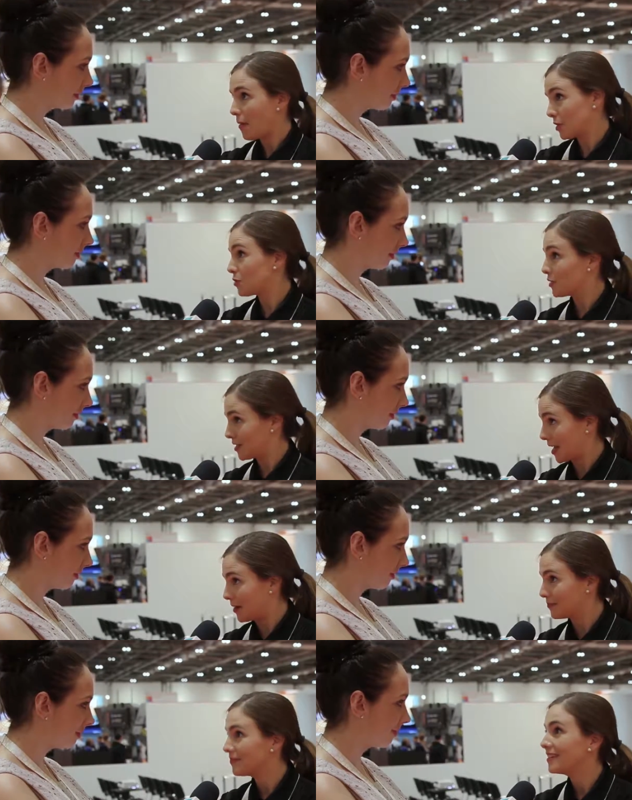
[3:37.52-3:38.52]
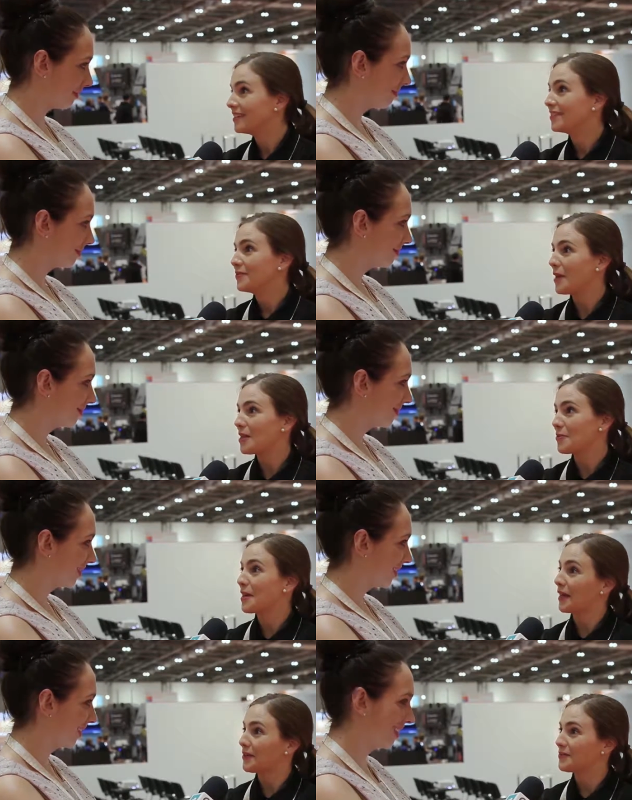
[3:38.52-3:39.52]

Speaker 1: happens to be the same, by the way.